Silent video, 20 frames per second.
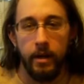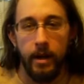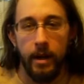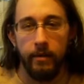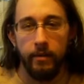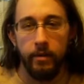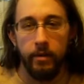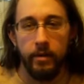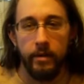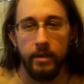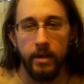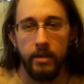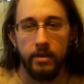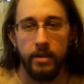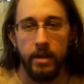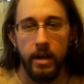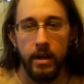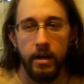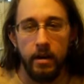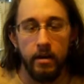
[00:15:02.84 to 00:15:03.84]
everyone that does
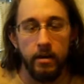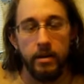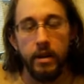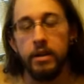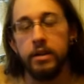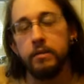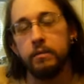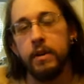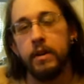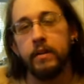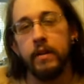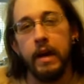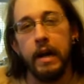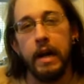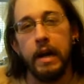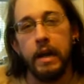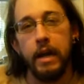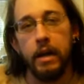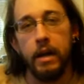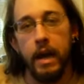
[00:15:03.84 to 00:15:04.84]
get hurt doesn't mean that
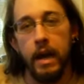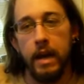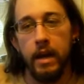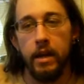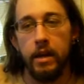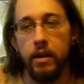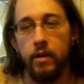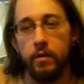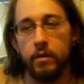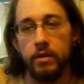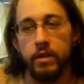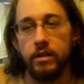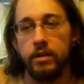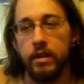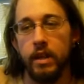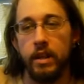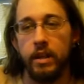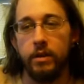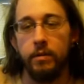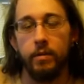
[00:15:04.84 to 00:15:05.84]
I hate you or
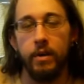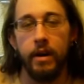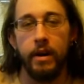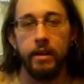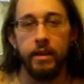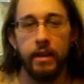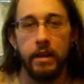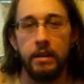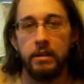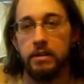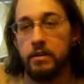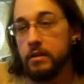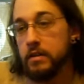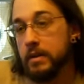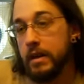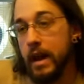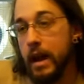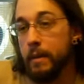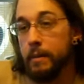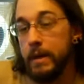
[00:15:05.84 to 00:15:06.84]
dislike you or anything. Just,
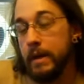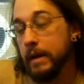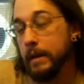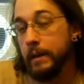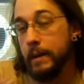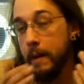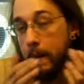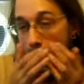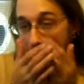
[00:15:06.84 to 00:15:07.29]
I mean,